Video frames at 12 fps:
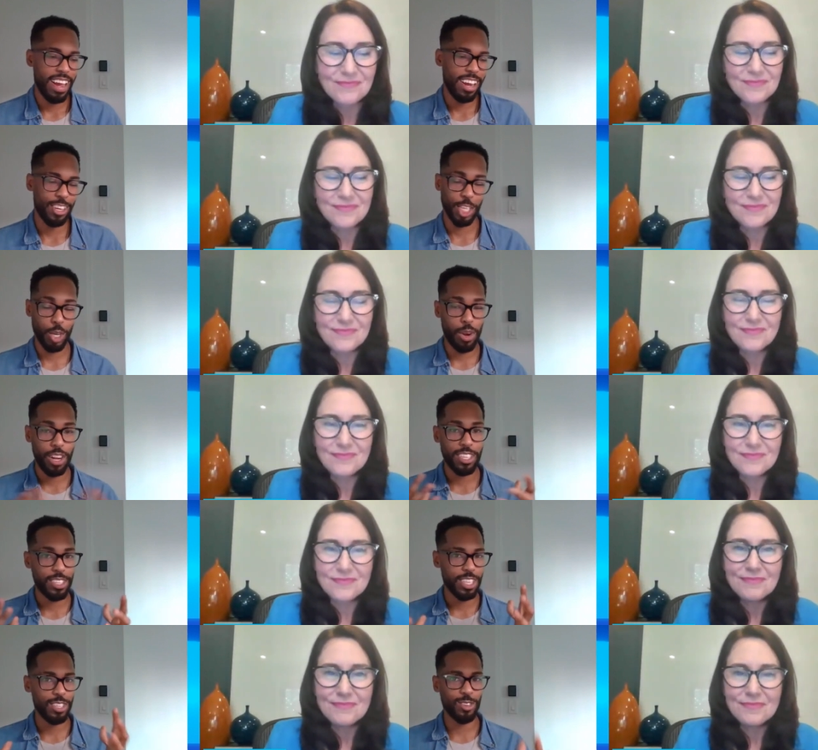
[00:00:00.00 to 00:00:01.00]
Speaker 1: uh, showing
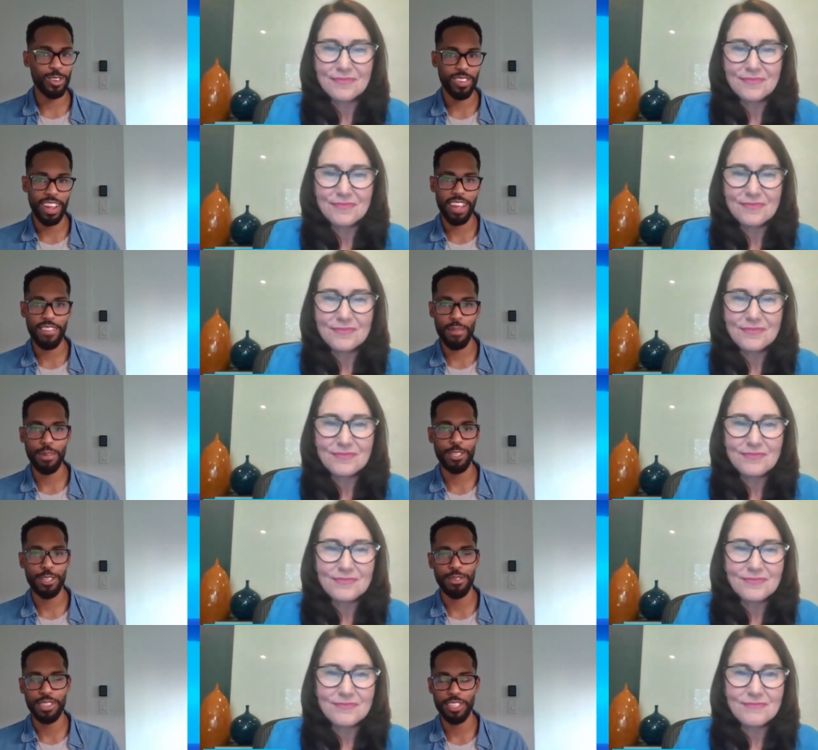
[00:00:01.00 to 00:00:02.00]
us these Learn Live
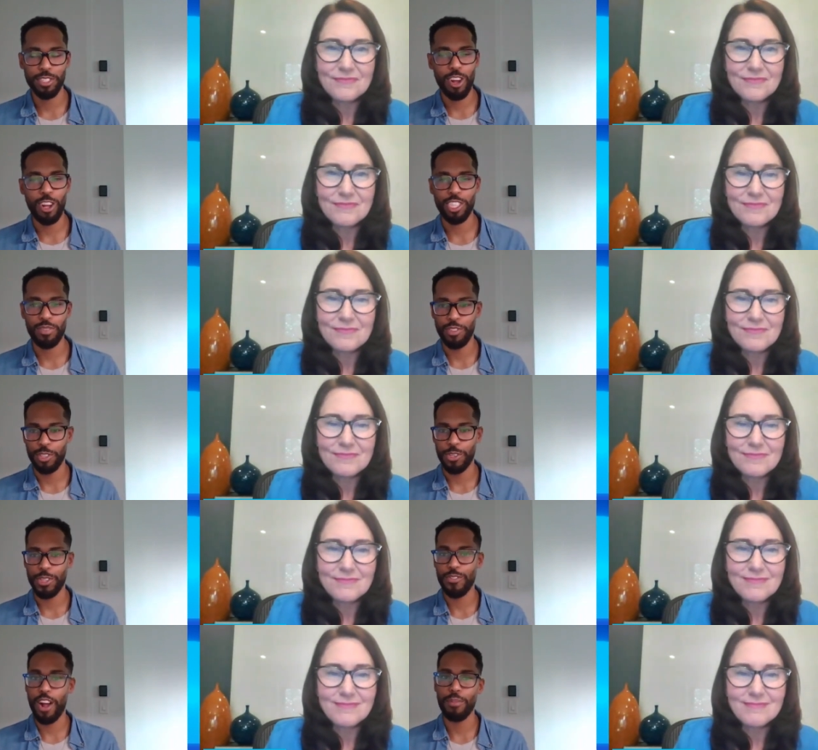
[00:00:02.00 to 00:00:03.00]
episodes and these awesome
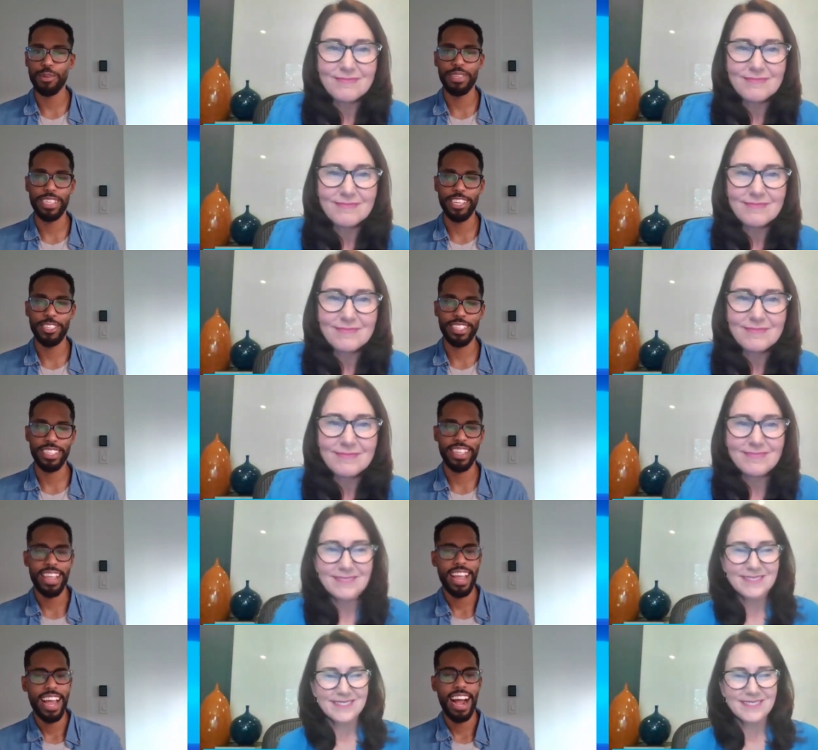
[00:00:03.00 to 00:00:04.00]
resources for optimization.
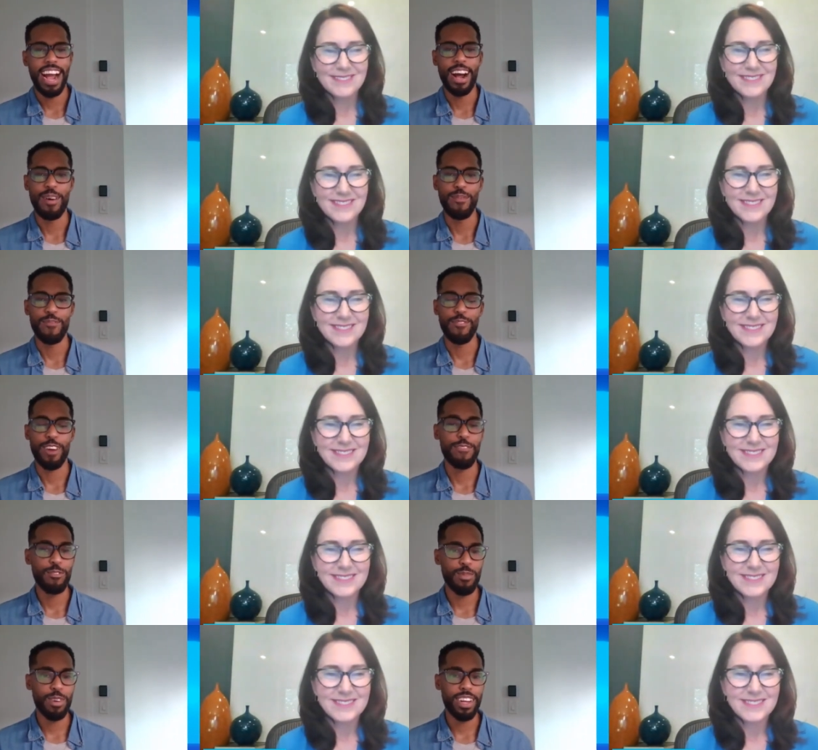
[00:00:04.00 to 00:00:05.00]
Um, for
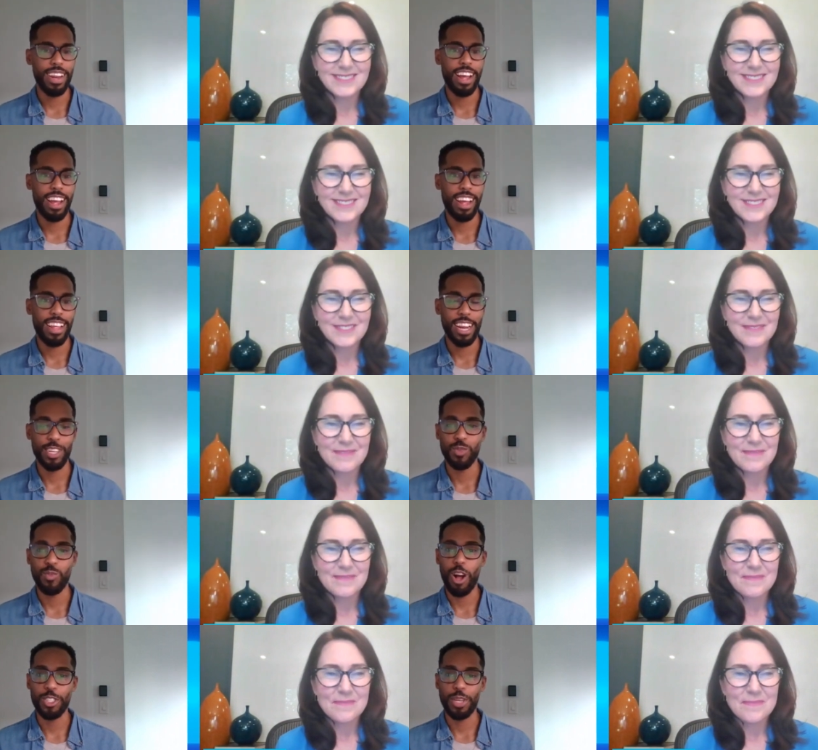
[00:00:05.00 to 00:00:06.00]
everyone that, that is
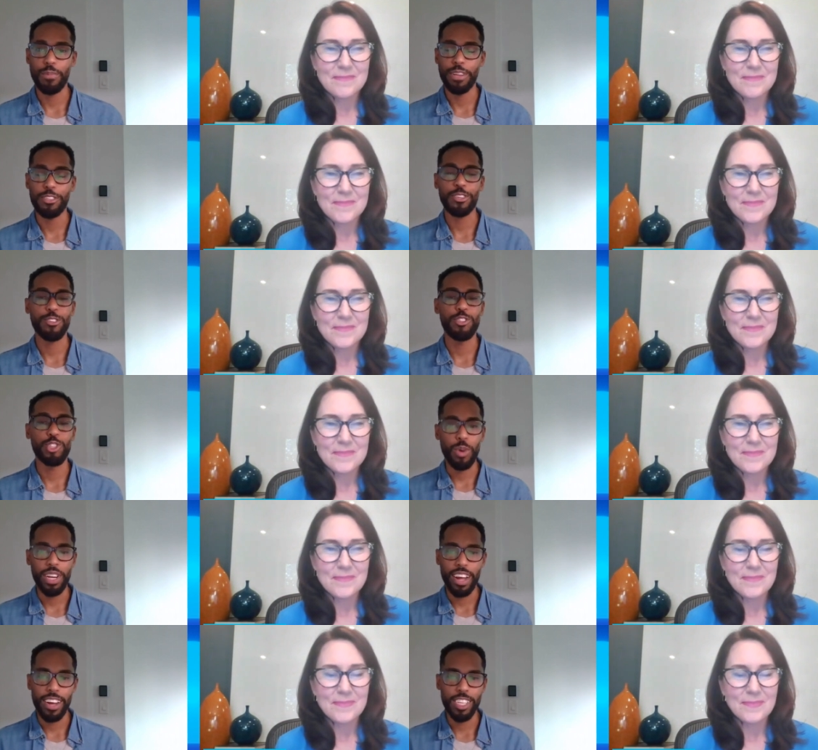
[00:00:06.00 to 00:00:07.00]
watching, be sure to
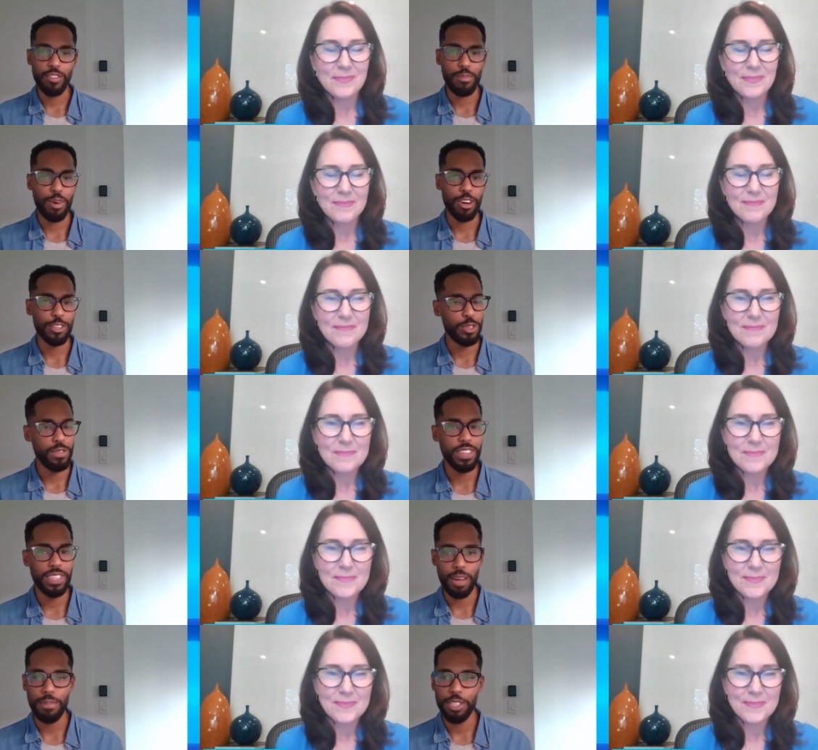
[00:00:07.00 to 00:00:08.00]
join us for part two of
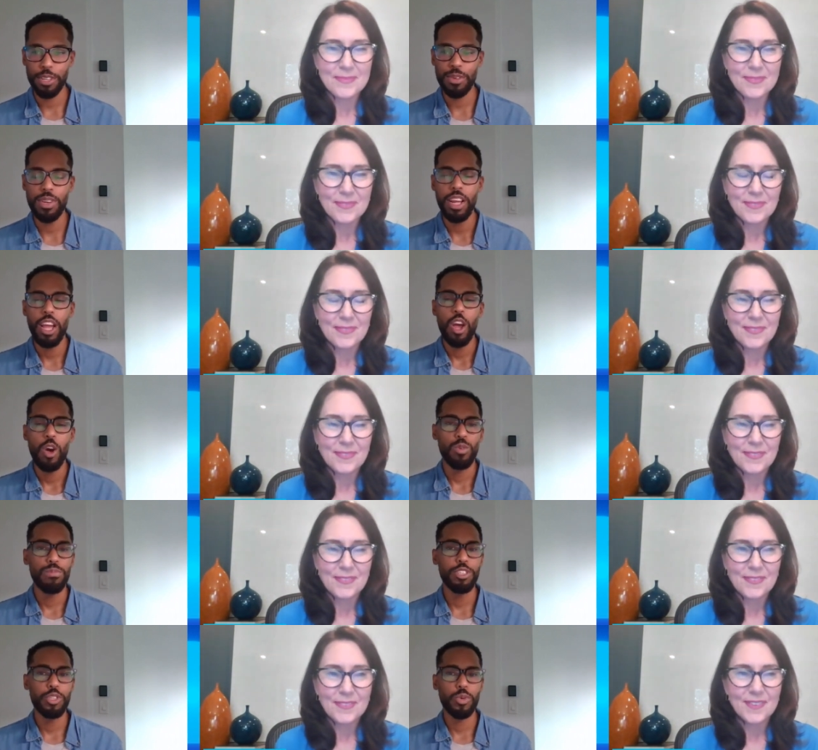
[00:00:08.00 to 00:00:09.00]
this episode.
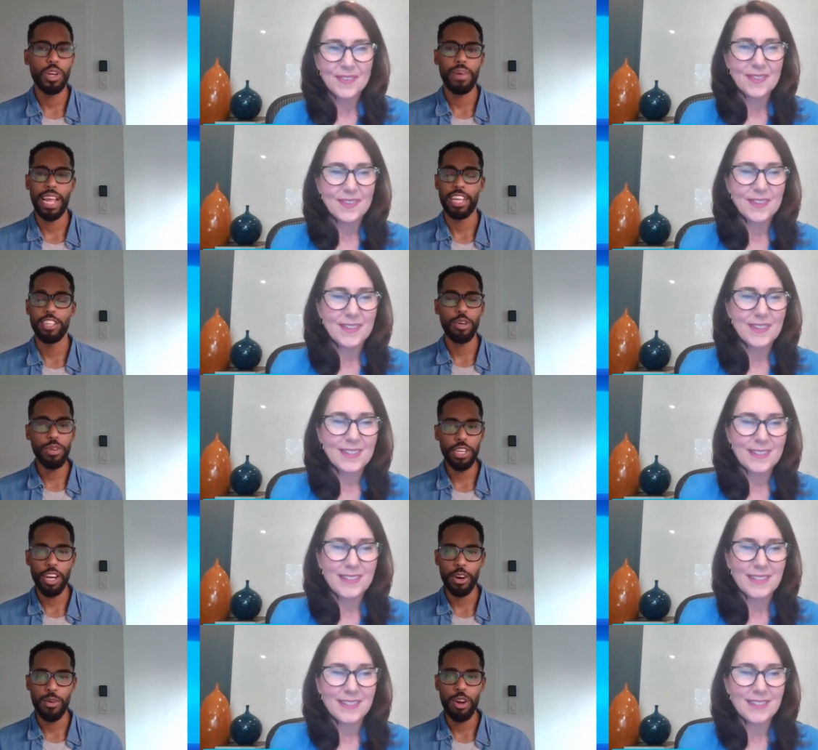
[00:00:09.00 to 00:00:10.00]
We'll be joined by
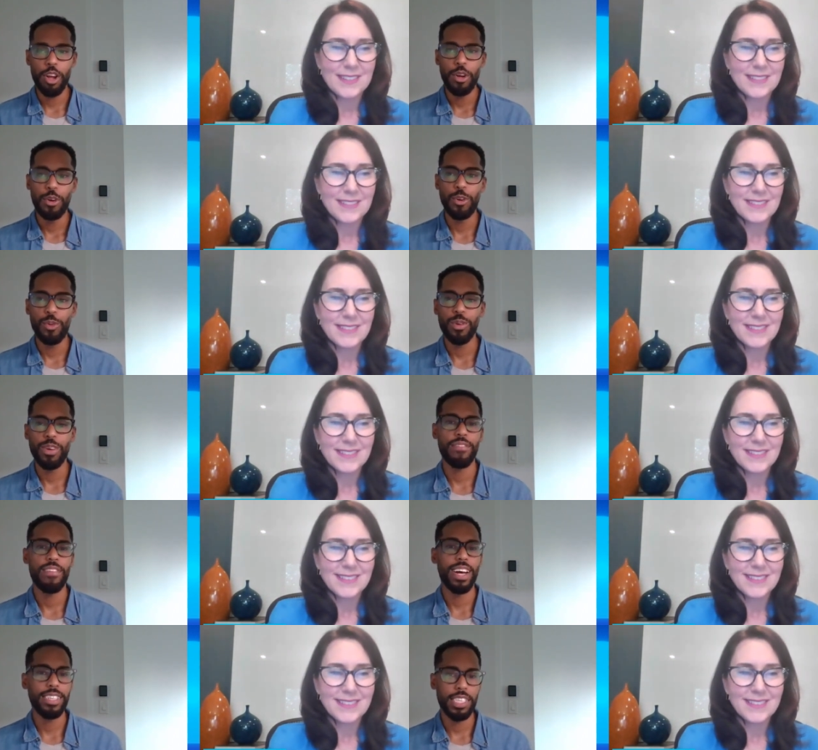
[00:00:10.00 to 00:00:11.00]
Antonio, who will
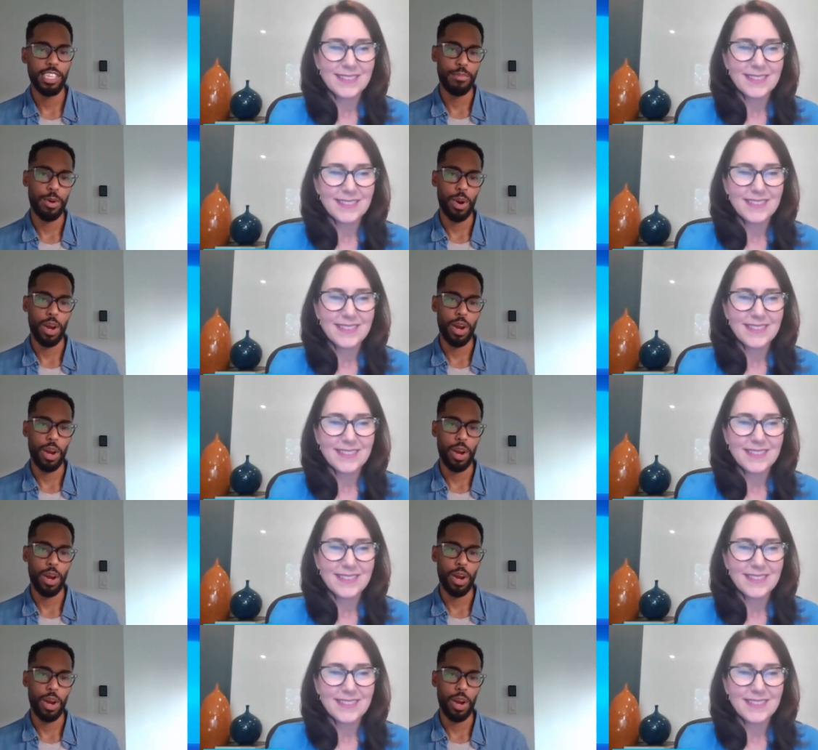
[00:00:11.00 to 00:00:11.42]
give us a demo